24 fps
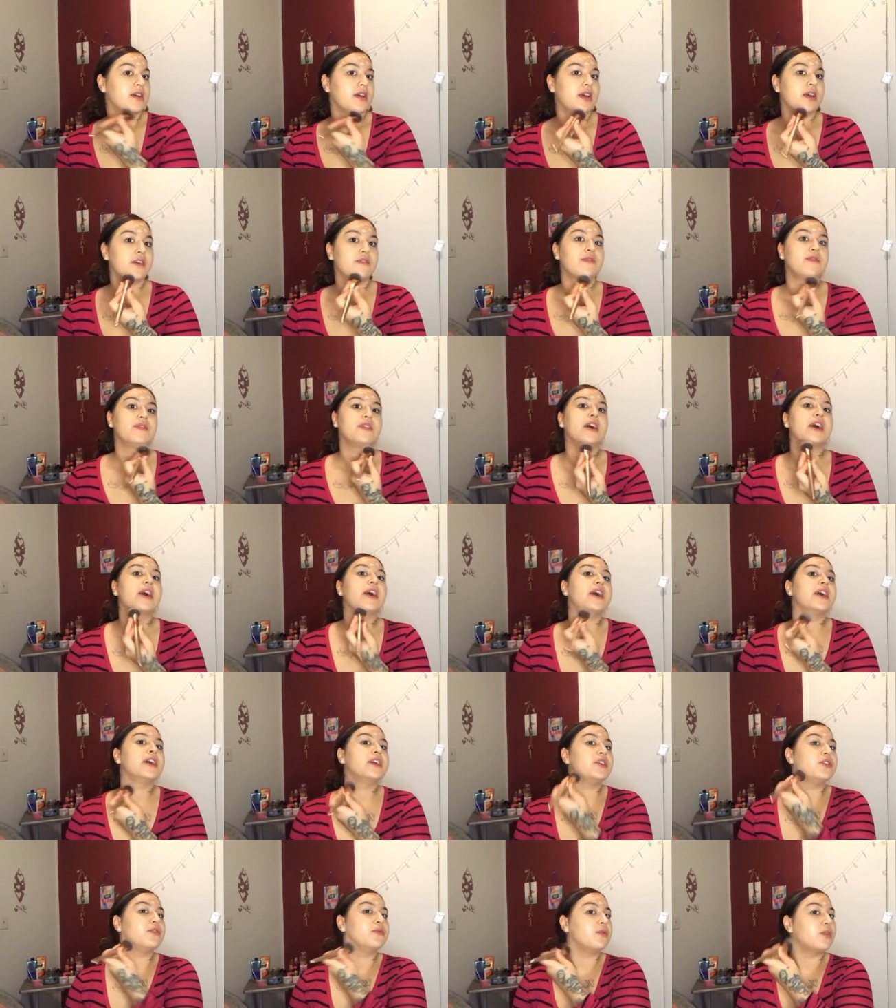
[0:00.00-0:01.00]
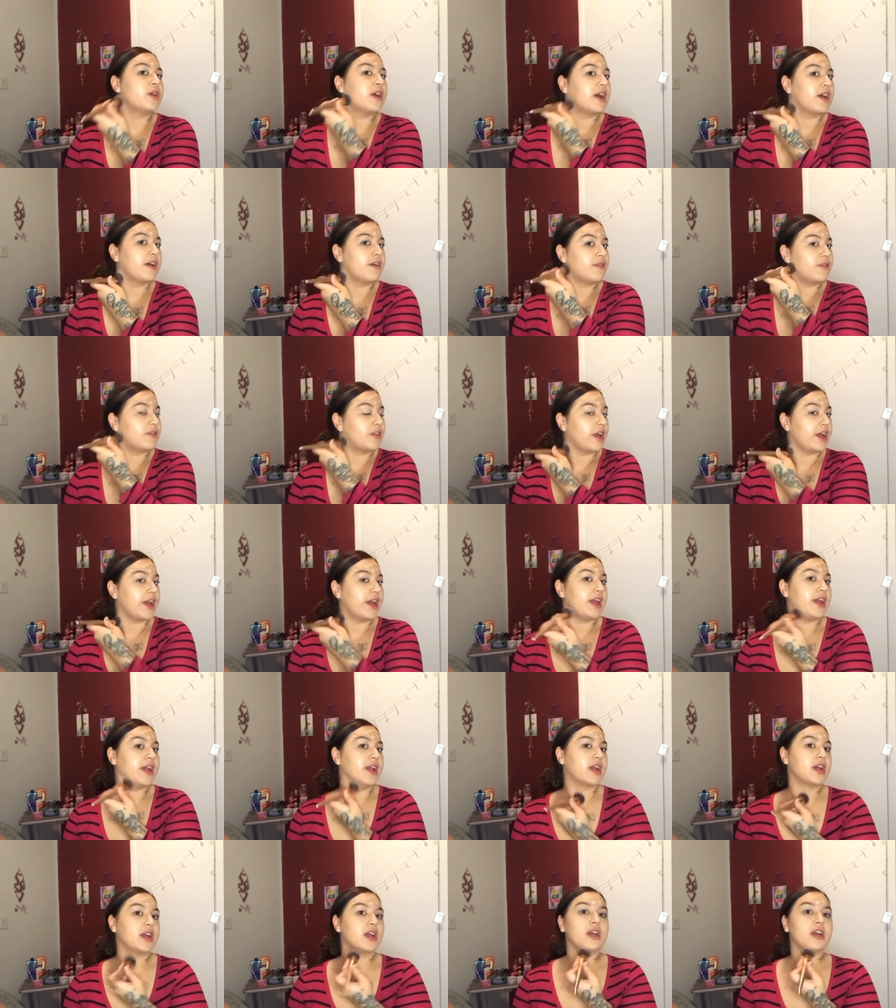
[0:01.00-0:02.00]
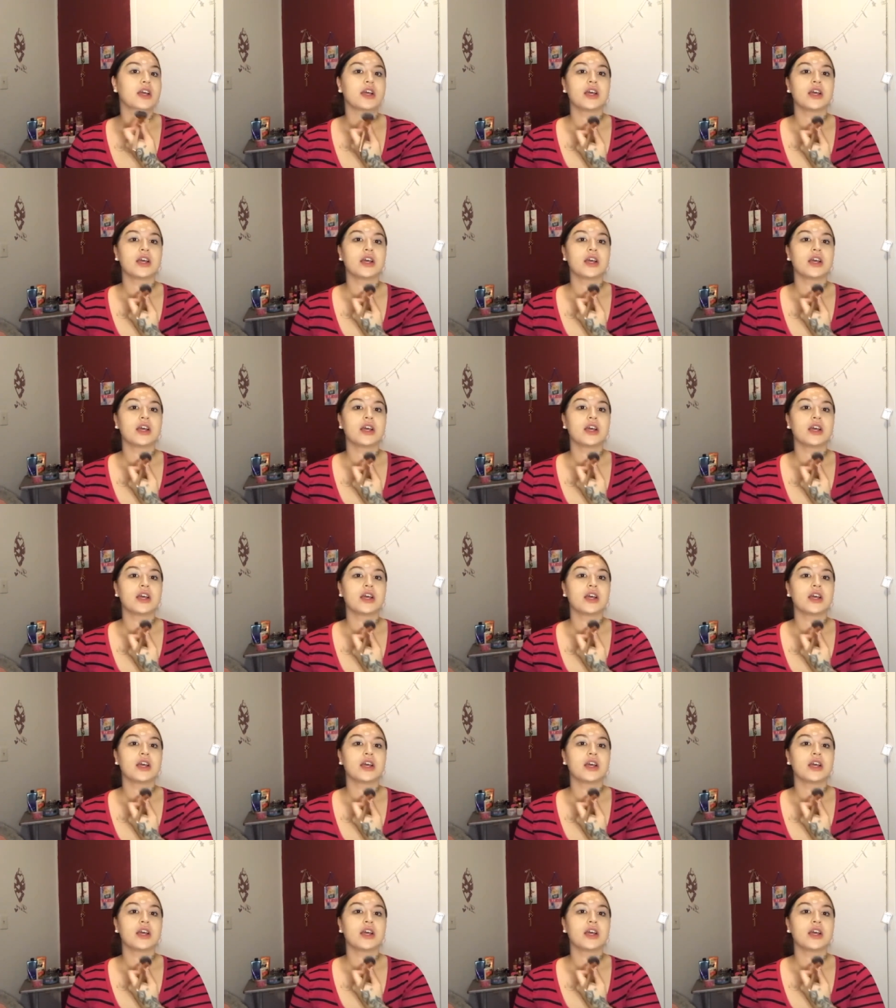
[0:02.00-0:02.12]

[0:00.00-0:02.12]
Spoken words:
if not, you will have like